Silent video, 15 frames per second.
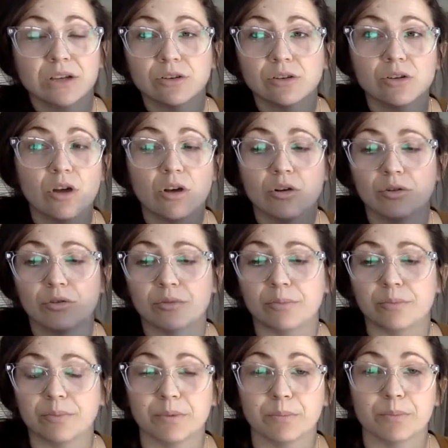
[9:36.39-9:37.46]
No.
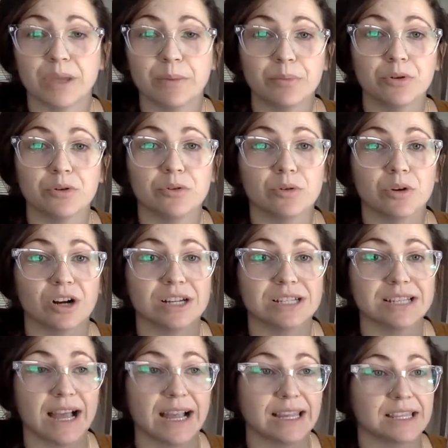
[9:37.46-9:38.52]
People who are
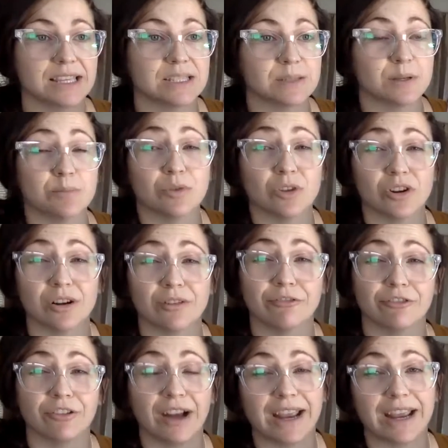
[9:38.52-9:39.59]
attacking these people are
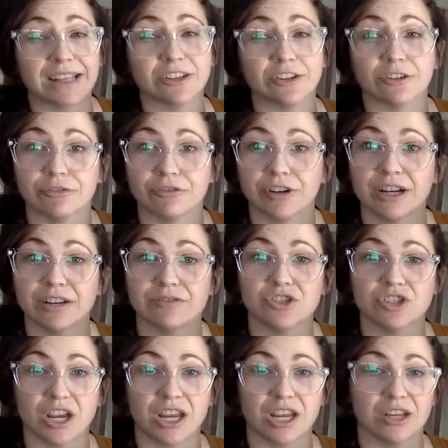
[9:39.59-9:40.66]
afraid. They're afraid of
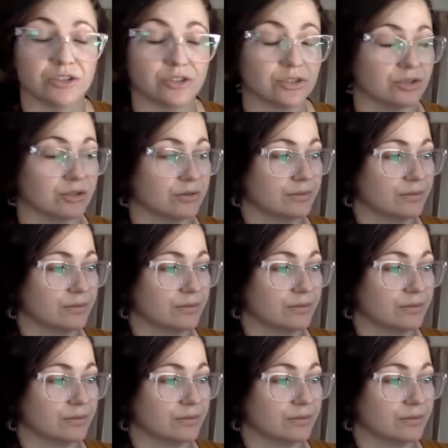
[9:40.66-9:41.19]
change.